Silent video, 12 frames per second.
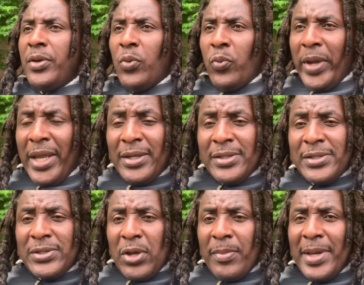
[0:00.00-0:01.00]
When the
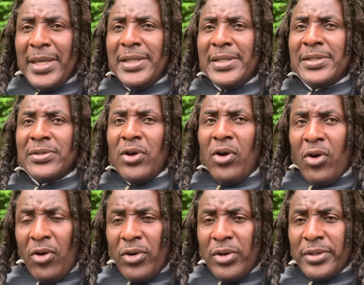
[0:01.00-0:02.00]
summer is
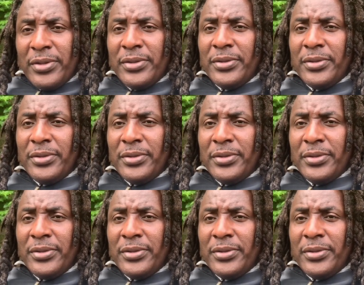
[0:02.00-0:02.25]
on,